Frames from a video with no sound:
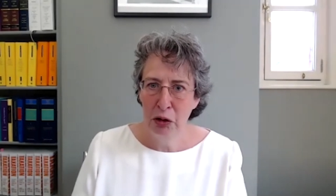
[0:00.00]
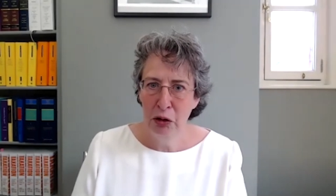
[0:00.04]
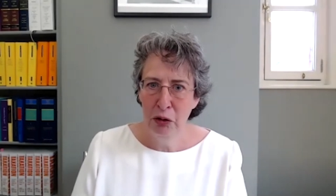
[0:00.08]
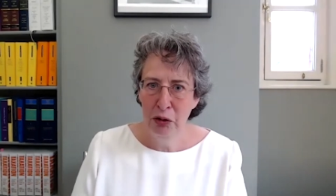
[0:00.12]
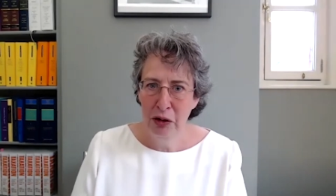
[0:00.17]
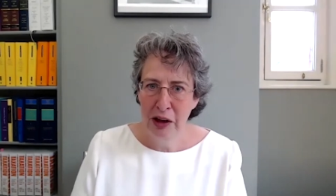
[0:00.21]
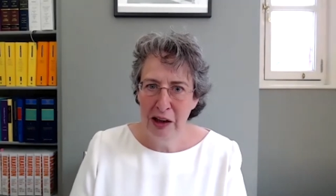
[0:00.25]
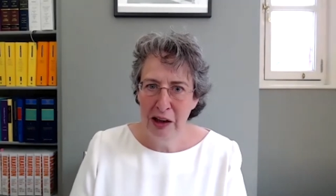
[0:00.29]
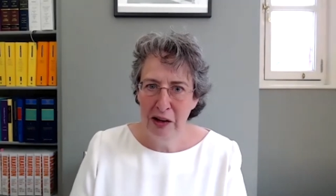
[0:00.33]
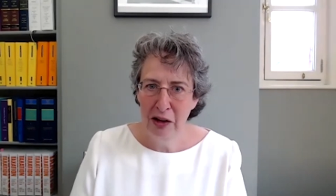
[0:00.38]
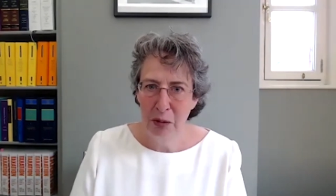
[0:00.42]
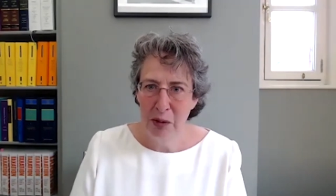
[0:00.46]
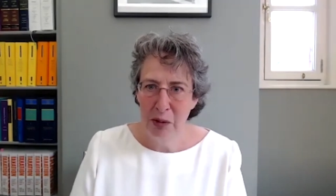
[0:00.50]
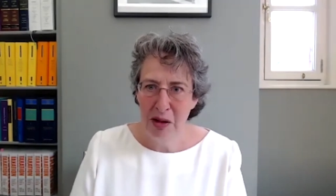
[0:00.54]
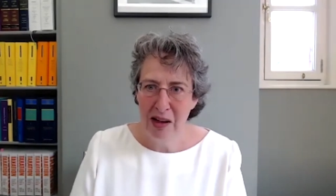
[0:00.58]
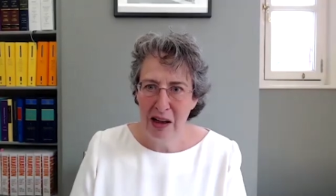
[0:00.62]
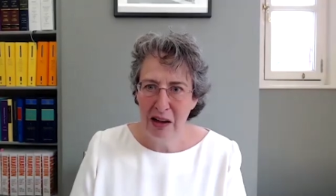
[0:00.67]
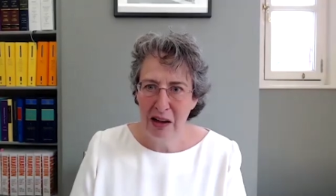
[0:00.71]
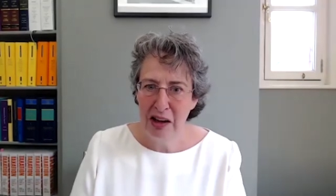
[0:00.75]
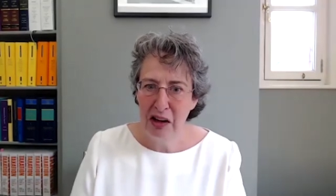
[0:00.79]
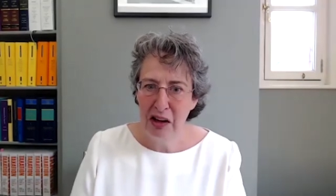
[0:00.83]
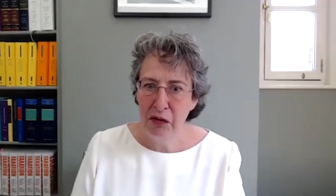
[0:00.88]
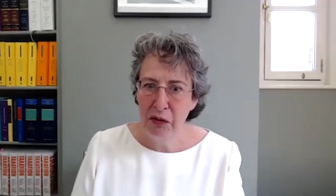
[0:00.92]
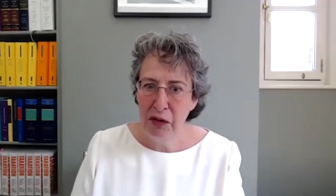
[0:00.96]
uk
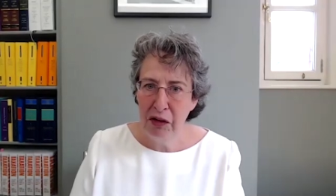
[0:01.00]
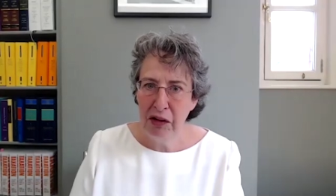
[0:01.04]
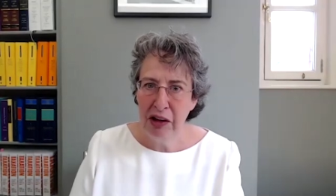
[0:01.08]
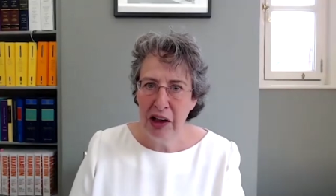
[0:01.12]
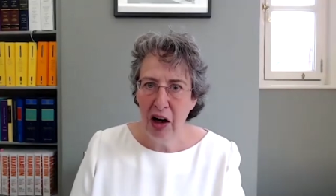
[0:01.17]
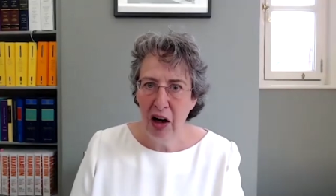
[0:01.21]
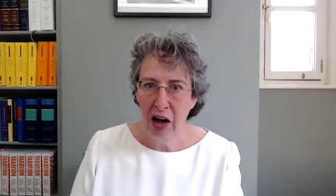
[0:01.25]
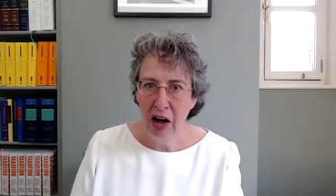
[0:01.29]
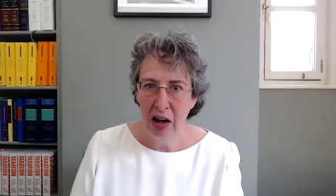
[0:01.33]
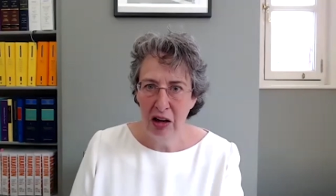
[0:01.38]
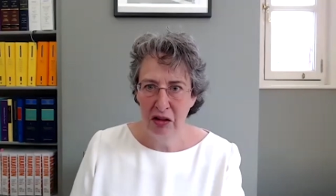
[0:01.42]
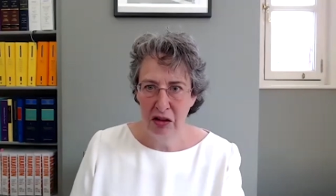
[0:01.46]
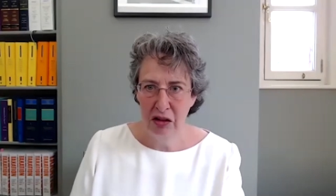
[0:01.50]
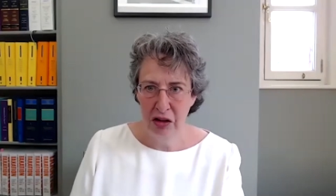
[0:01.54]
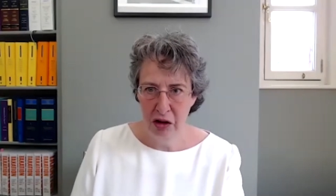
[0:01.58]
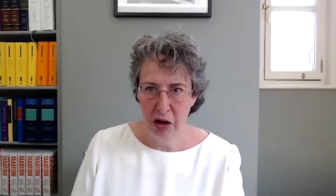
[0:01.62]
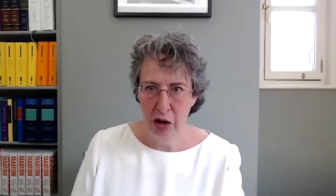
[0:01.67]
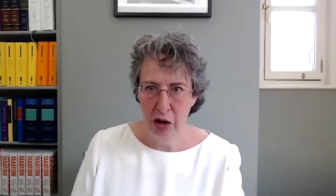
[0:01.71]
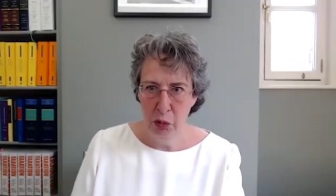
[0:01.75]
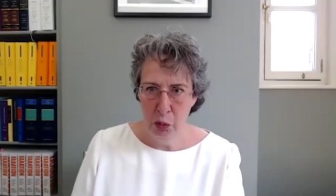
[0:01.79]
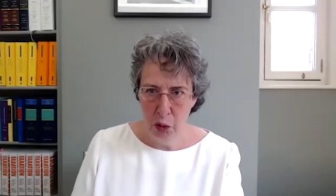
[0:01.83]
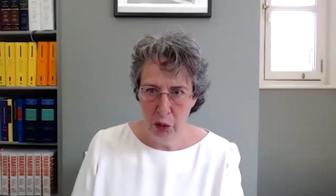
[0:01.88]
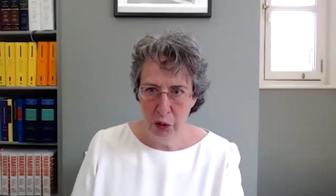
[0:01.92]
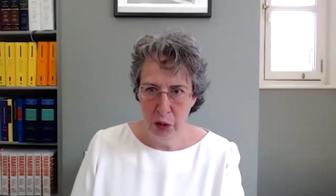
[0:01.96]
domiciled it's very hard to
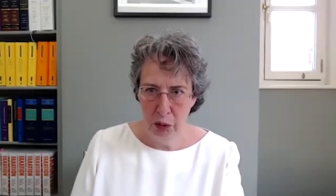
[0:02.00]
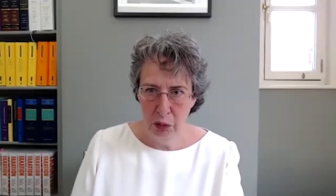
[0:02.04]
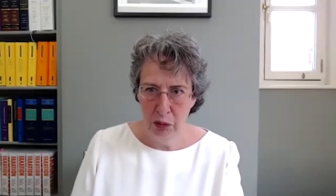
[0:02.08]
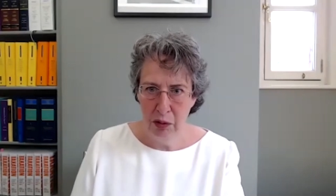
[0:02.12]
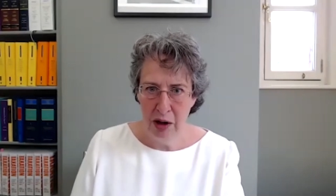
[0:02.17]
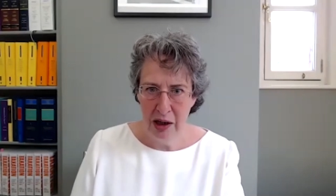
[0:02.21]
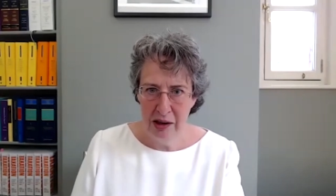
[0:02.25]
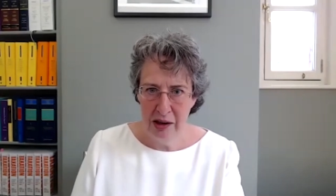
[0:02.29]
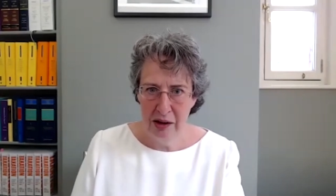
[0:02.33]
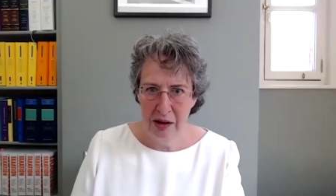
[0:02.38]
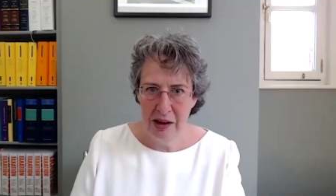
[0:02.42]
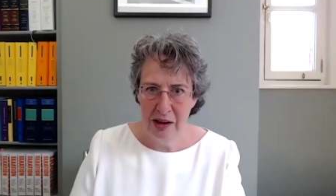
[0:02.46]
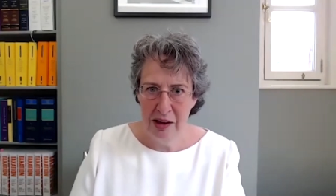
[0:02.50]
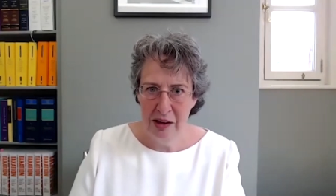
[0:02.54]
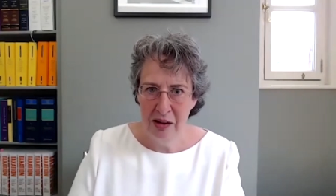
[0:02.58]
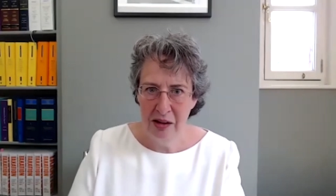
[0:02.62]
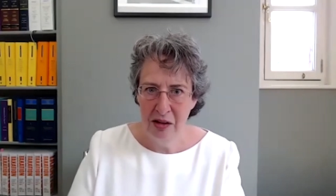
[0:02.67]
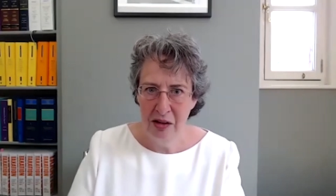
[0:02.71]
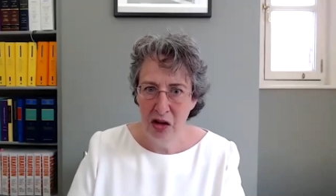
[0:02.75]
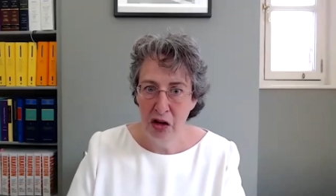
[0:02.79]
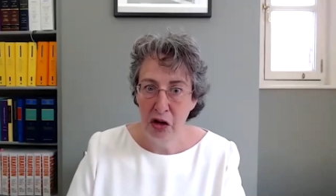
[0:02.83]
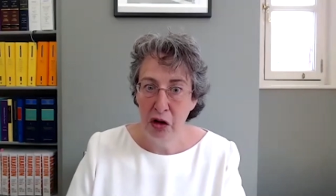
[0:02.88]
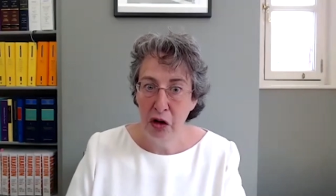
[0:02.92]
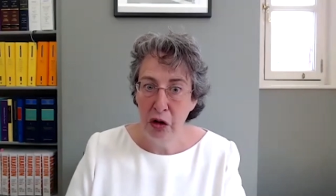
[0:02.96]
know what the right thing
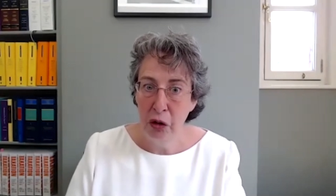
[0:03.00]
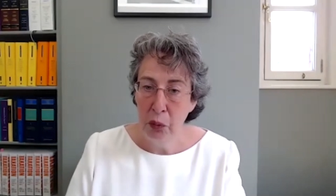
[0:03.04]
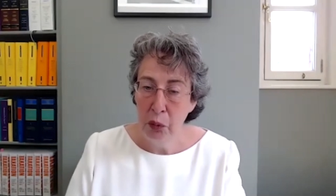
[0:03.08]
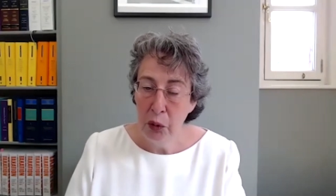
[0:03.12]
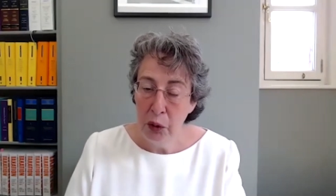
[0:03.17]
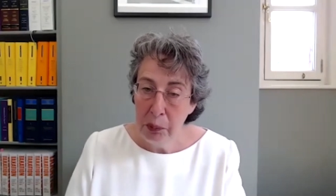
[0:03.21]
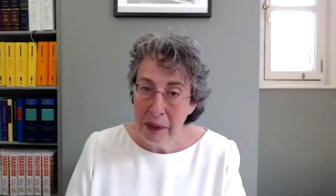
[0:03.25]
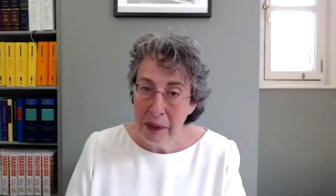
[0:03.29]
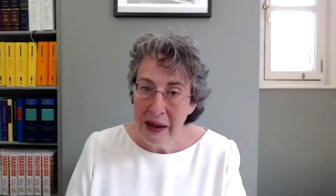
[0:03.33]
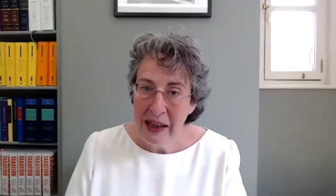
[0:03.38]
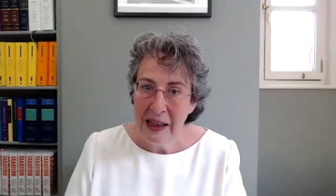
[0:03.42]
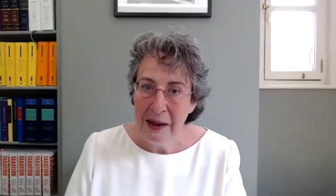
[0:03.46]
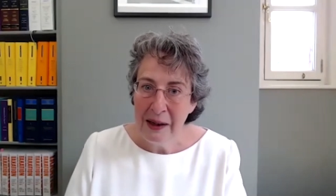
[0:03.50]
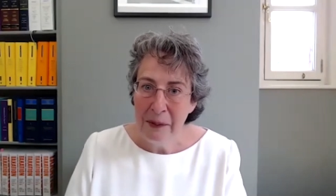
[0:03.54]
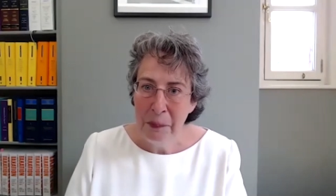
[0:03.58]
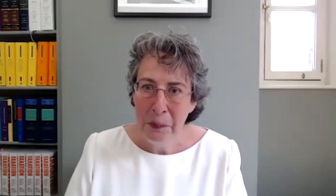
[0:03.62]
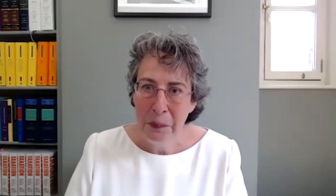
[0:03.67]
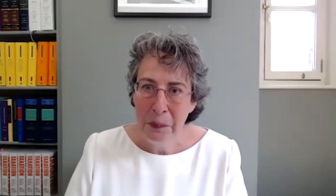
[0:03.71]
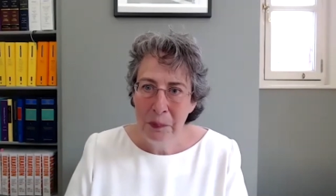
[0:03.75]
to do would be